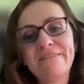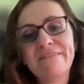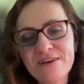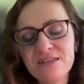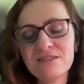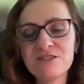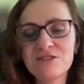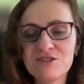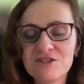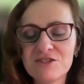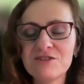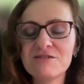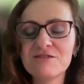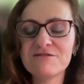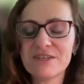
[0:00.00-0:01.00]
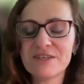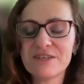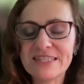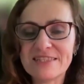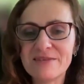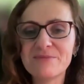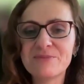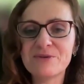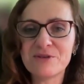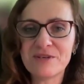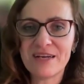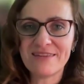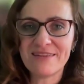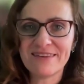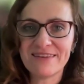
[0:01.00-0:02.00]
fun to do, very simple,
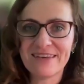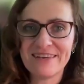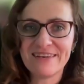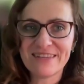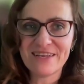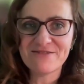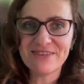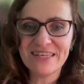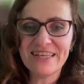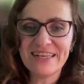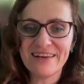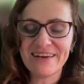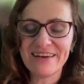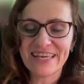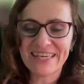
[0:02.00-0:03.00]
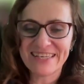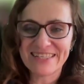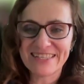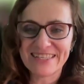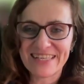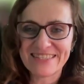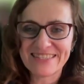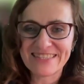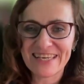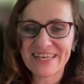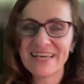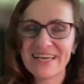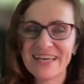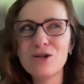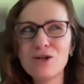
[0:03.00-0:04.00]
and they really like it. And it's
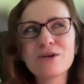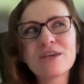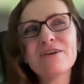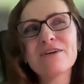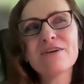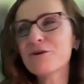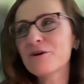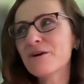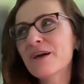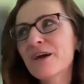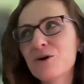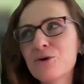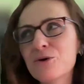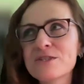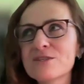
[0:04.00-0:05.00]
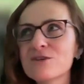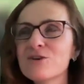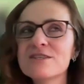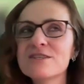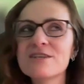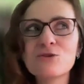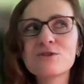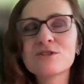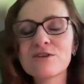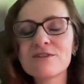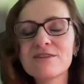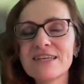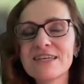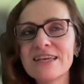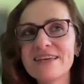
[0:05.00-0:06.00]
like looking for who's got
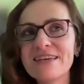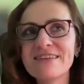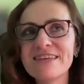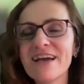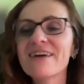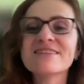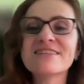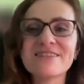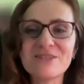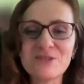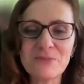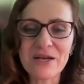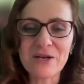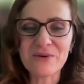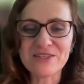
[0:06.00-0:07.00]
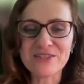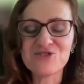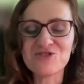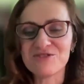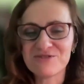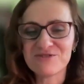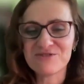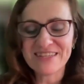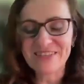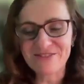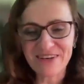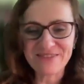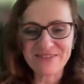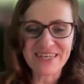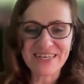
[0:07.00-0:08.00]
the answer to my question, right,
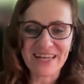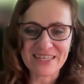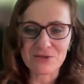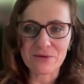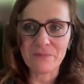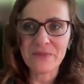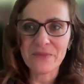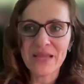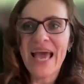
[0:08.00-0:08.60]
around the classroom.